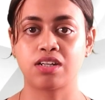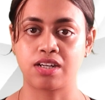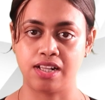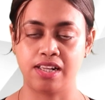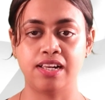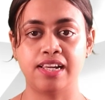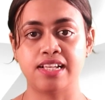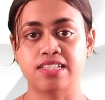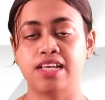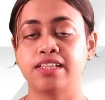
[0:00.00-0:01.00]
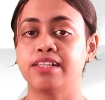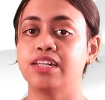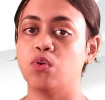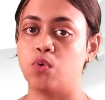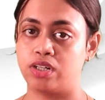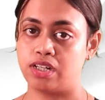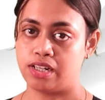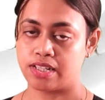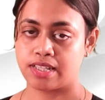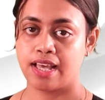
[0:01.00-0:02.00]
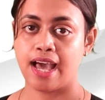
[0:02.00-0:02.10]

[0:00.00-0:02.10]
colorless, then odorless,